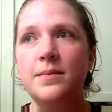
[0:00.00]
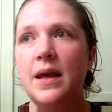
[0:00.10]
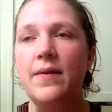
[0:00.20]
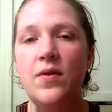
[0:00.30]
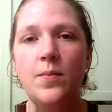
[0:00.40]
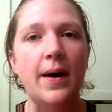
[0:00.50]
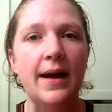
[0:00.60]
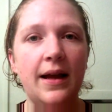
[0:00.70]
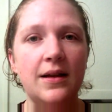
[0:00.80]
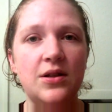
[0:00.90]
give you
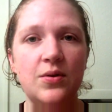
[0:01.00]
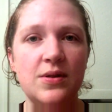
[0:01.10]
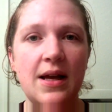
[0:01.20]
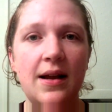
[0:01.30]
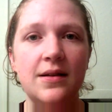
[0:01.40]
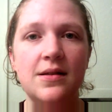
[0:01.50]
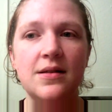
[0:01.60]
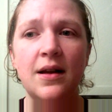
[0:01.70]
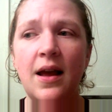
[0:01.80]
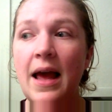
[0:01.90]
my 2 cents.